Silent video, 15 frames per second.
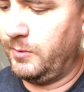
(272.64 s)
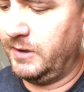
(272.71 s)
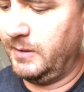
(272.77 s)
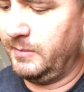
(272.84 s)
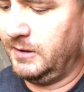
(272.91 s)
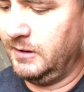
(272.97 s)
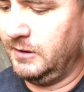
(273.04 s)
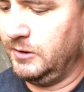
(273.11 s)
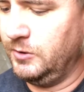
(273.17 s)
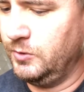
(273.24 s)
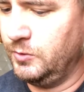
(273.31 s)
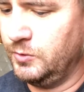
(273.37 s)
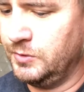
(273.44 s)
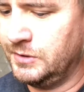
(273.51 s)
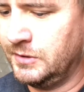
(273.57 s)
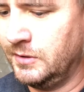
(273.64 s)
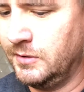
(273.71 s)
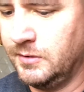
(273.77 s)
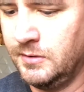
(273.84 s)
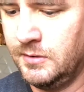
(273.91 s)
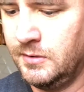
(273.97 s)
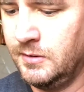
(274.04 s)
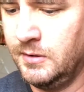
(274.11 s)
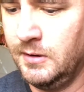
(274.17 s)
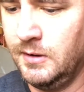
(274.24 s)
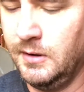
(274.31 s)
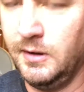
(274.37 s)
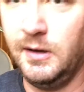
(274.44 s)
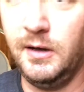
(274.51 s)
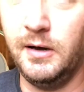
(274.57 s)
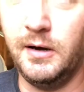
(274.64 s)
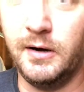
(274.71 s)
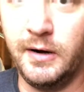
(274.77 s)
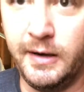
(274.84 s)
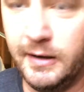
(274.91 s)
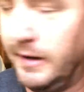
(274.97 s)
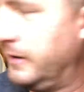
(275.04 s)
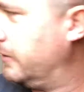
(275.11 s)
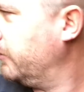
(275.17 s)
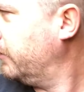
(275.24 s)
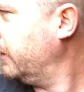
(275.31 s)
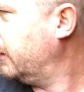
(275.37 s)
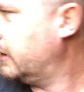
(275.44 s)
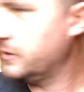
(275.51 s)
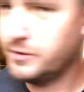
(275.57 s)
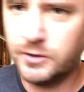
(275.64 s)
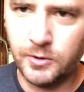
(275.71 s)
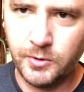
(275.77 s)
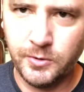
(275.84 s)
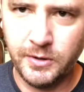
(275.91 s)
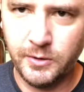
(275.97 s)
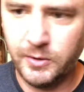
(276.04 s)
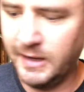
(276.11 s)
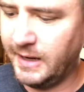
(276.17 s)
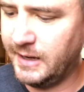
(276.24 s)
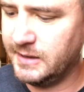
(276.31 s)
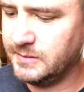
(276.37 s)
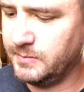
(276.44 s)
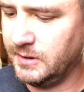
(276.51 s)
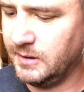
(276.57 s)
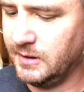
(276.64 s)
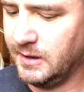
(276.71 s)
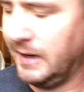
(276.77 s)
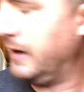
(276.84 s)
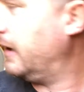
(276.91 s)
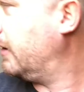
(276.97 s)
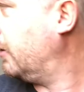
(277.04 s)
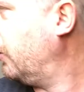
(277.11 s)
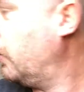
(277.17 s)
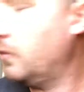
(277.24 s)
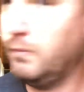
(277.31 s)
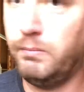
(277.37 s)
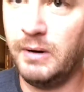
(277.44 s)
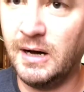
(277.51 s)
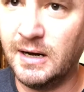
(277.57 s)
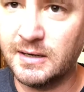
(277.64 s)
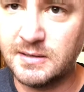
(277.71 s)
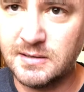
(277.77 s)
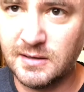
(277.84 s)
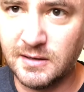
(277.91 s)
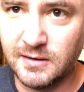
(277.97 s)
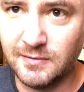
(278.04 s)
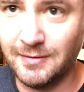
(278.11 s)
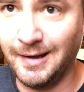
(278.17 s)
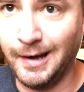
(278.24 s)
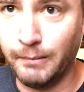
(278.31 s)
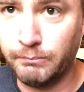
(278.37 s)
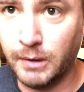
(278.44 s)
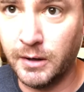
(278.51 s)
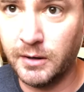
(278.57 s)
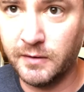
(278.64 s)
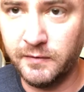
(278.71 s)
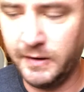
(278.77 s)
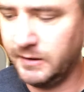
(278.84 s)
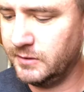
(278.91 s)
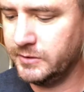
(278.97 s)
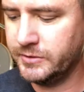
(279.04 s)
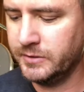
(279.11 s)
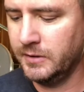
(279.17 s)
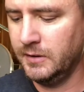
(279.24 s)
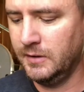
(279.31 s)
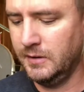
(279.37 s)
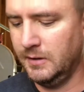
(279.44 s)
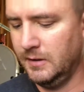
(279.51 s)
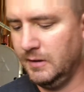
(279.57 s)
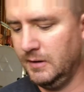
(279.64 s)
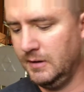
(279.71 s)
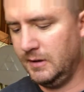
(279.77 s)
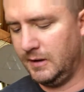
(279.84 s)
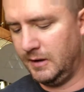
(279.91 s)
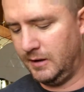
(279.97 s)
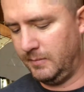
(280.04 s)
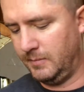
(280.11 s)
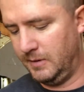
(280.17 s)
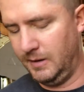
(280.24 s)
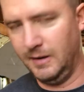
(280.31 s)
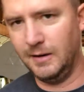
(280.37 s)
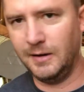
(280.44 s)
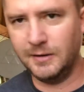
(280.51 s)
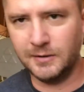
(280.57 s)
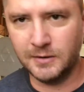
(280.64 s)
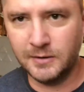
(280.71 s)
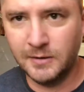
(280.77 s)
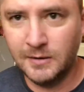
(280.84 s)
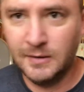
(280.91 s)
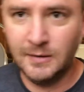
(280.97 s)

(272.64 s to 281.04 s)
what I'm gonna use here, I don't think I showed you guys, but I got a whole box of like bird feathers and other